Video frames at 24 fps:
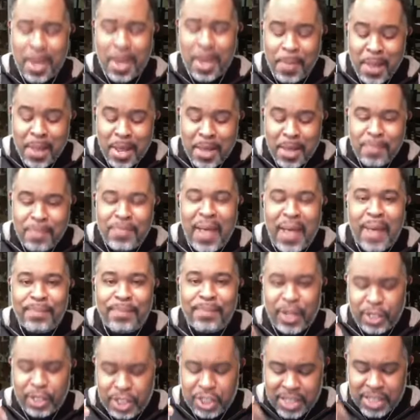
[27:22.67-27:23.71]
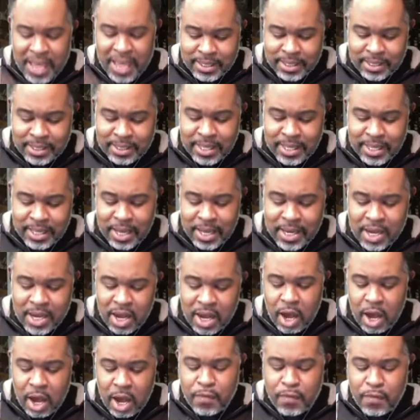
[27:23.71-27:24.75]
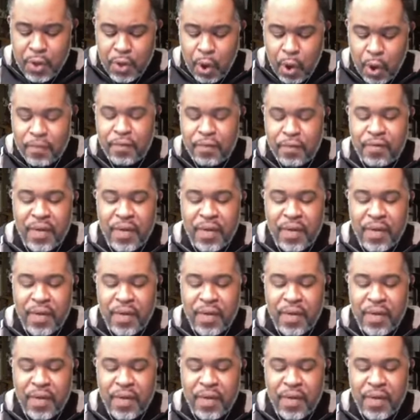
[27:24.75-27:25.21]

Uh, that the testing of your